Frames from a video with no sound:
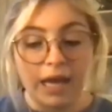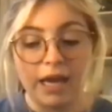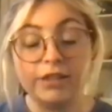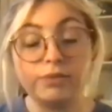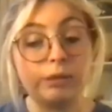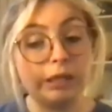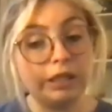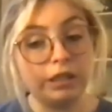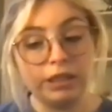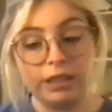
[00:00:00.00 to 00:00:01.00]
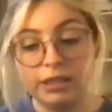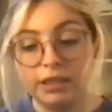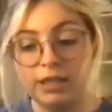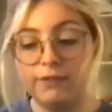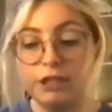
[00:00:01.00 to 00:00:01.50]
it's really good
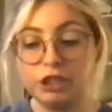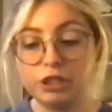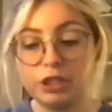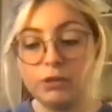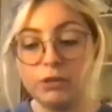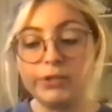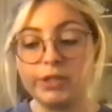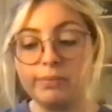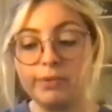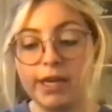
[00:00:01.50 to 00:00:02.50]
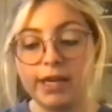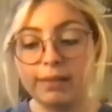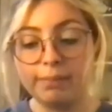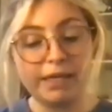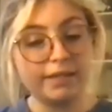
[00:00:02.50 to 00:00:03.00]
to even just know some
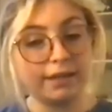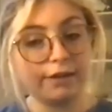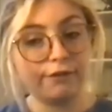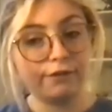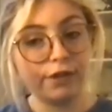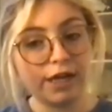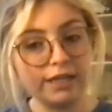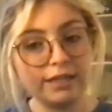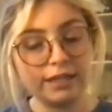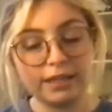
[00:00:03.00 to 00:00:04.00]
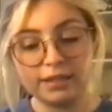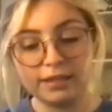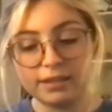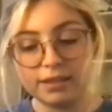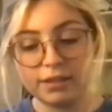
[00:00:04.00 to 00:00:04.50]
like basic
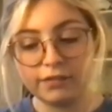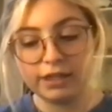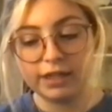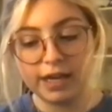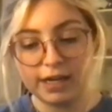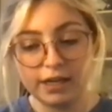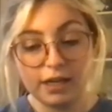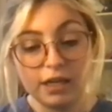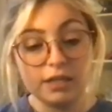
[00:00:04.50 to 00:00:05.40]
phrases and stuff like that.